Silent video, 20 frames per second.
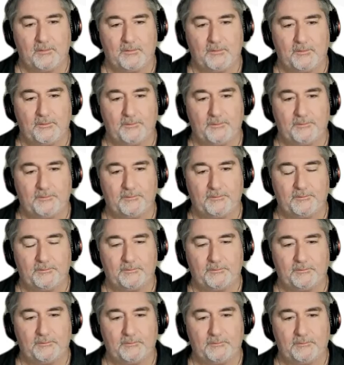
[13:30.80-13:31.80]

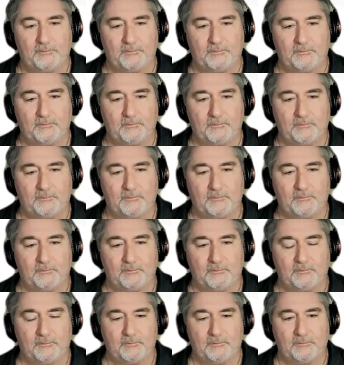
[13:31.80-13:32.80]

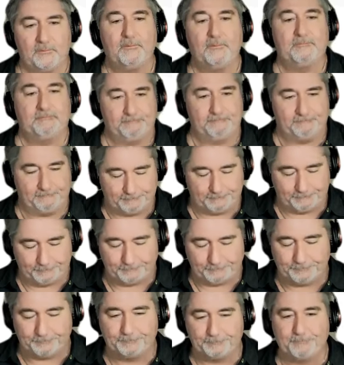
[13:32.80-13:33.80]

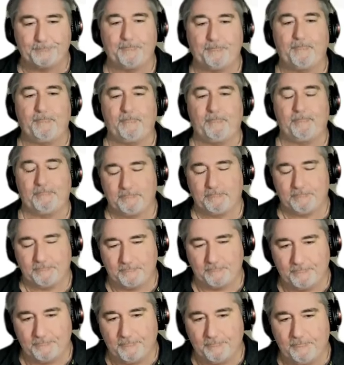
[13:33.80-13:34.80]

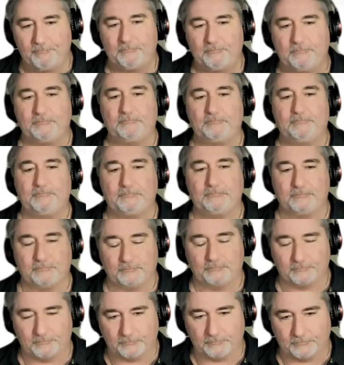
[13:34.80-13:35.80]

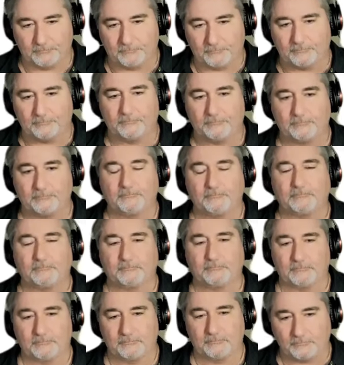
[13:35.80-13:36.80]

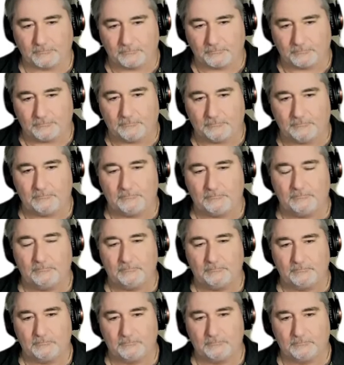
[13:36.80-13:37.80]

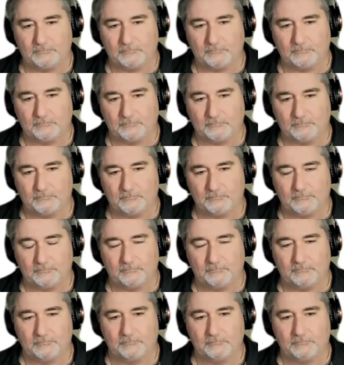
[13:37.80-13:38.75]
The person shown says nothing.